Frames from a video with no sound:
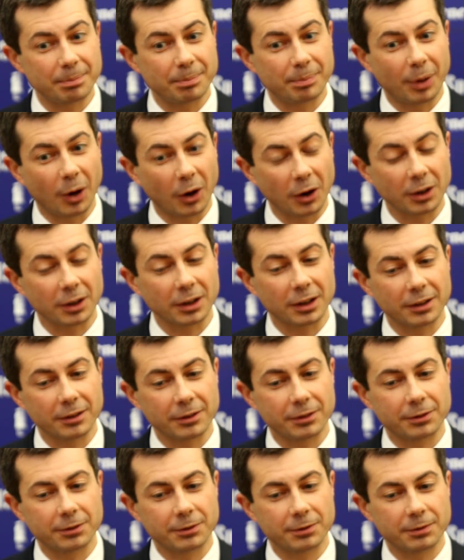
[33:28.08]
Part
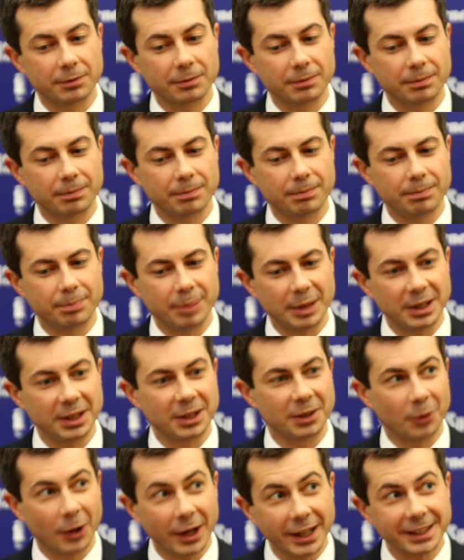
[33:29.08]
of
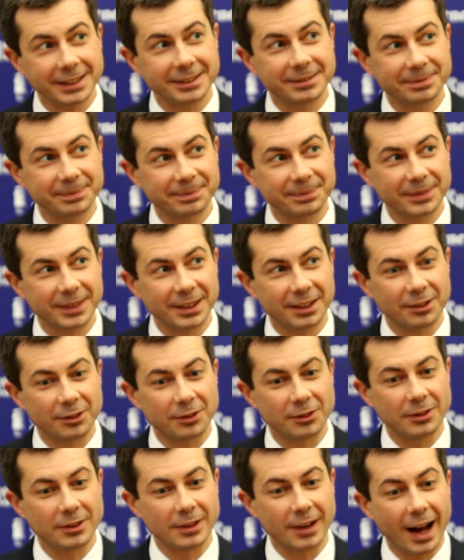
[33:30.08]
being white
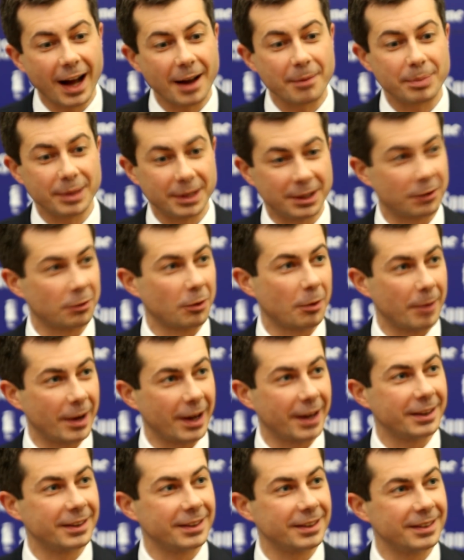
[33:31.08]
is not being
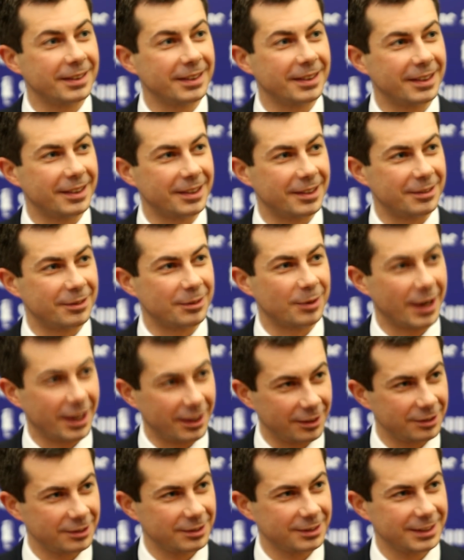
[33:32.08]
reminded of
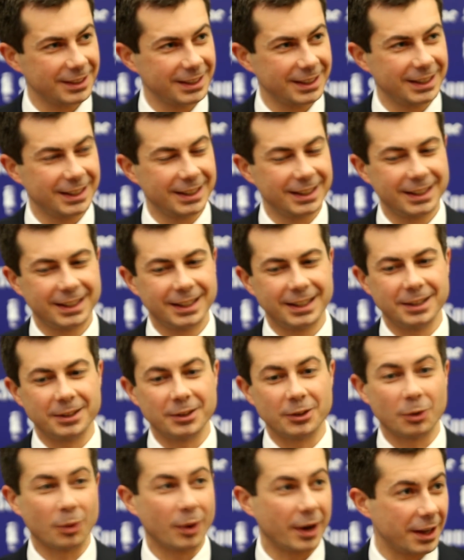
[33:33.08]
race
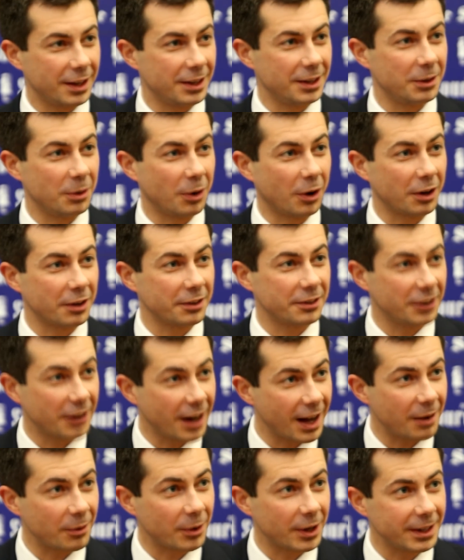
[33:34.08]
in the way that you are if you're
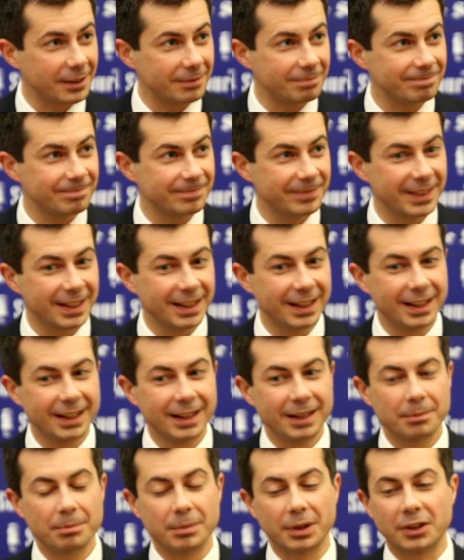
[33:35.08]
not white.
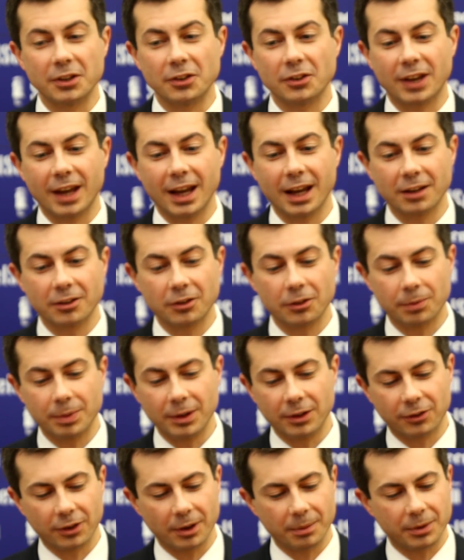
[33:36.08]
But this can't just
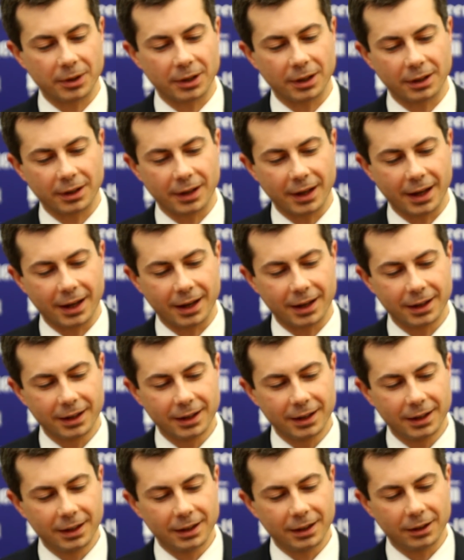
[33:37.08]
be something that
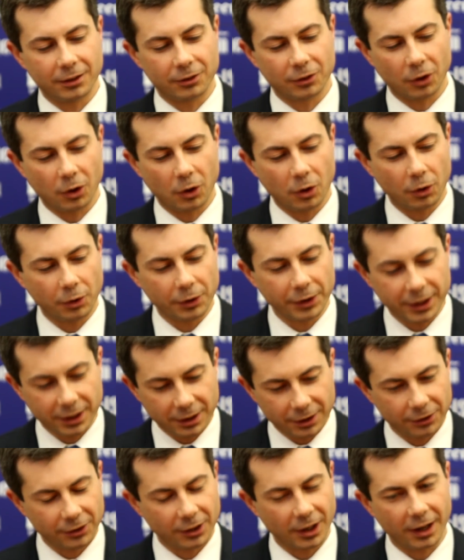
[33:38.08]
is only
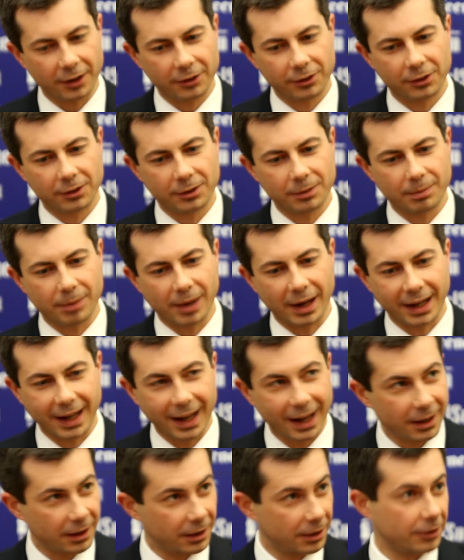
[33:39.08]
discussed by
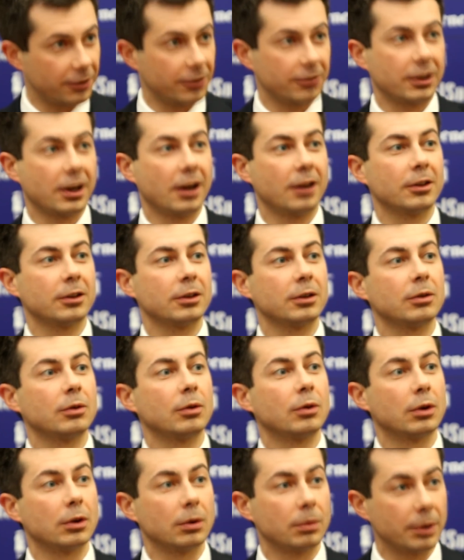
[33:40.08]
candidates of color
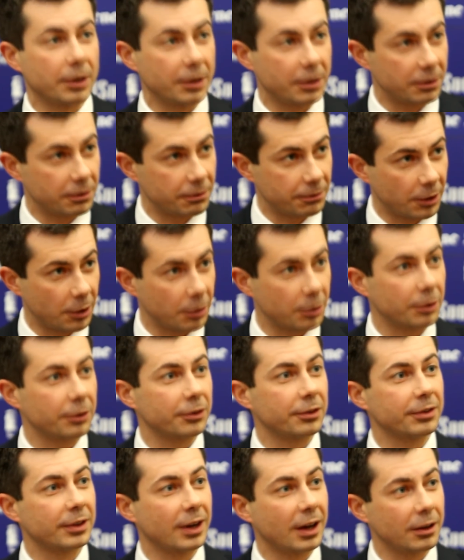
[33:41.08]
or with
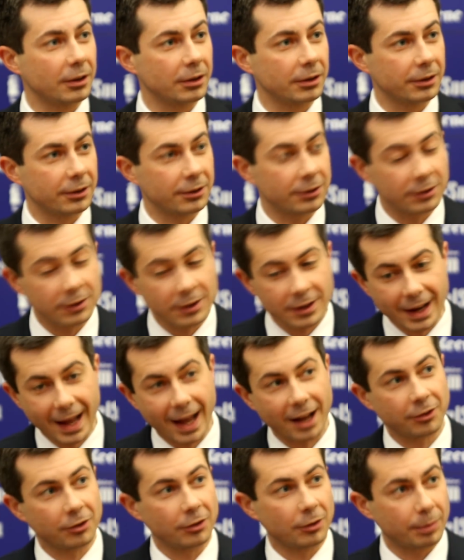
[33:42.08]
voters of color. This is a
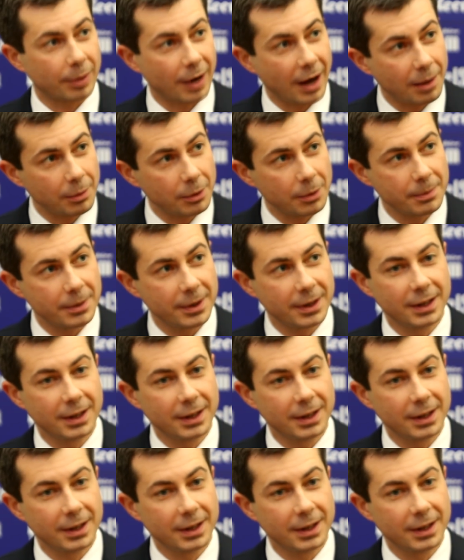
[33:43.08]
national problem.